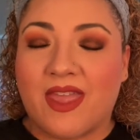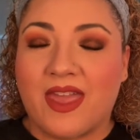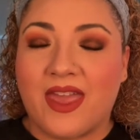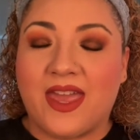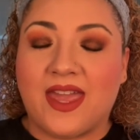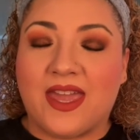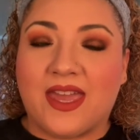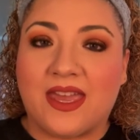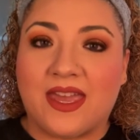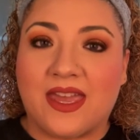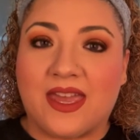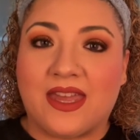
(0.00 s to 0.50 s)

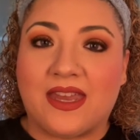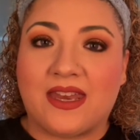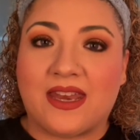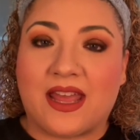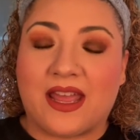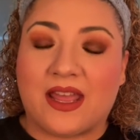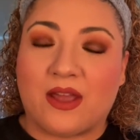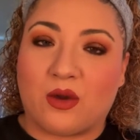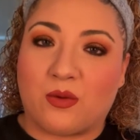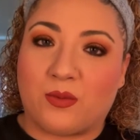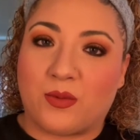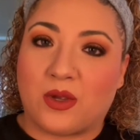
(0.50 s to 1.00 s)
and
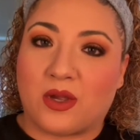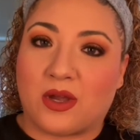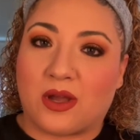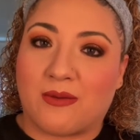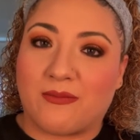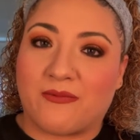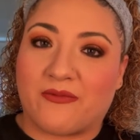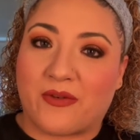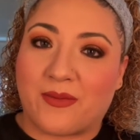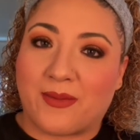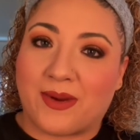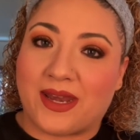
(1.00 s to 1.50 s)
I hope you
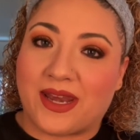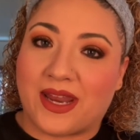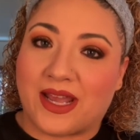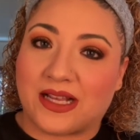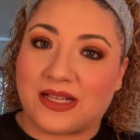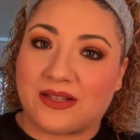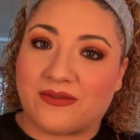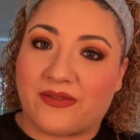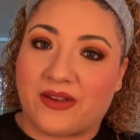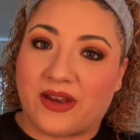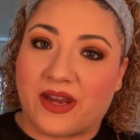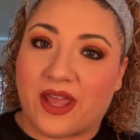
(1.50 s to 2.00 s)
come for my
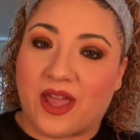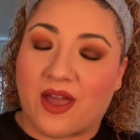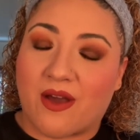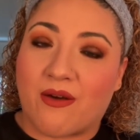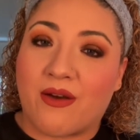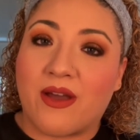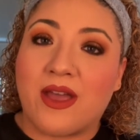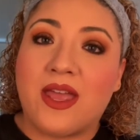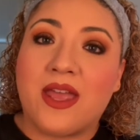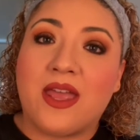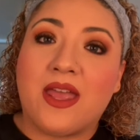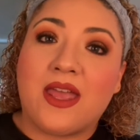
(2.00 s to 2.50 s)
next video
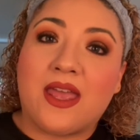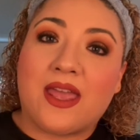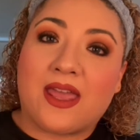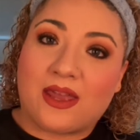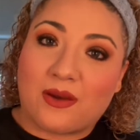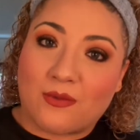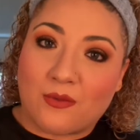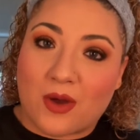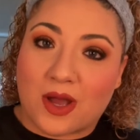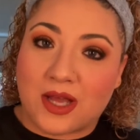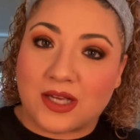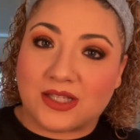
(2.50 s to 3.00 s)

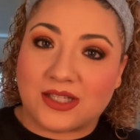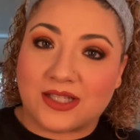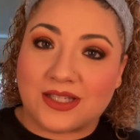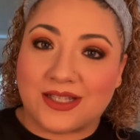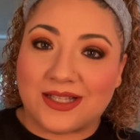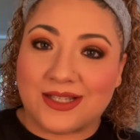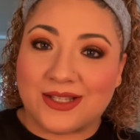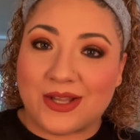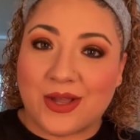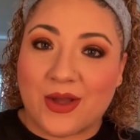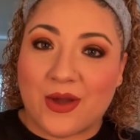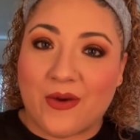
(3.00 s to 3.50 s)
and watch.
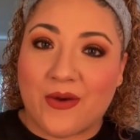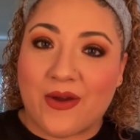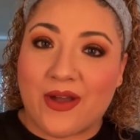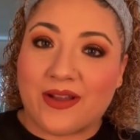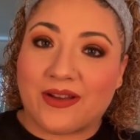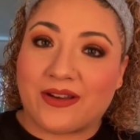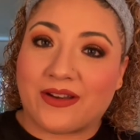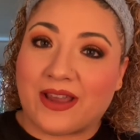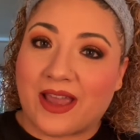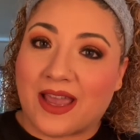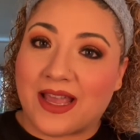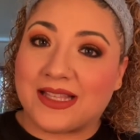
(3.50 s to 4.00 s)
So,
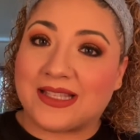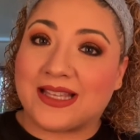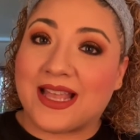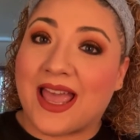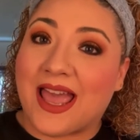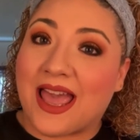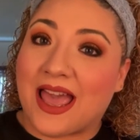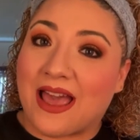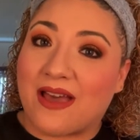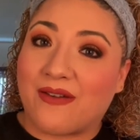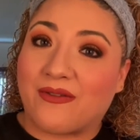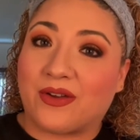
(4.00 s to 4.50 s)
guys,
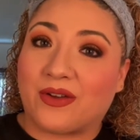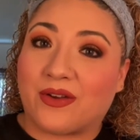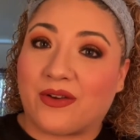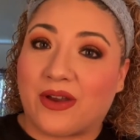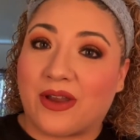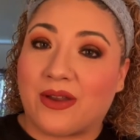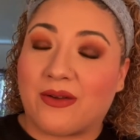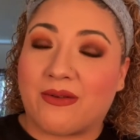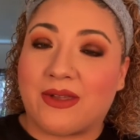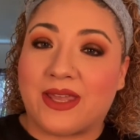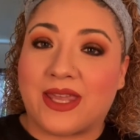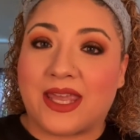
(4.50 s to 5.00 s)
have a
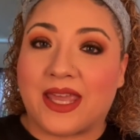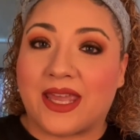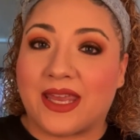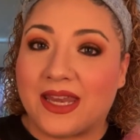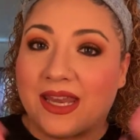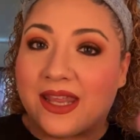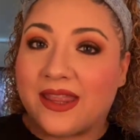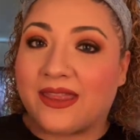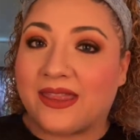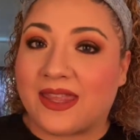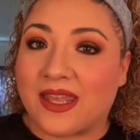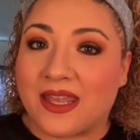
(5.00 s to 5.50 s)
great weekend,
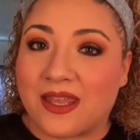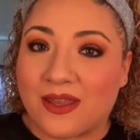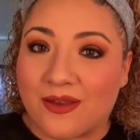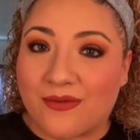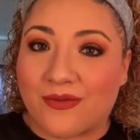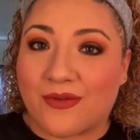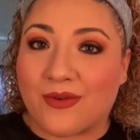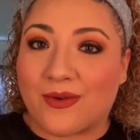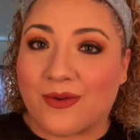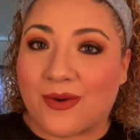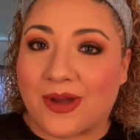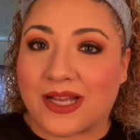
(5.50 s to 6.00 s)
and thank you
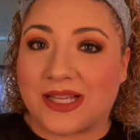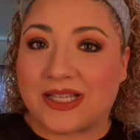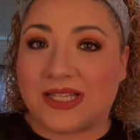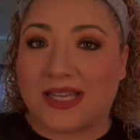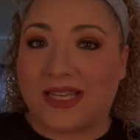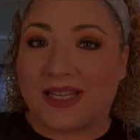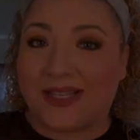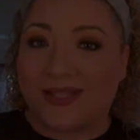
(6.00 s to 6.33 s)
for watching.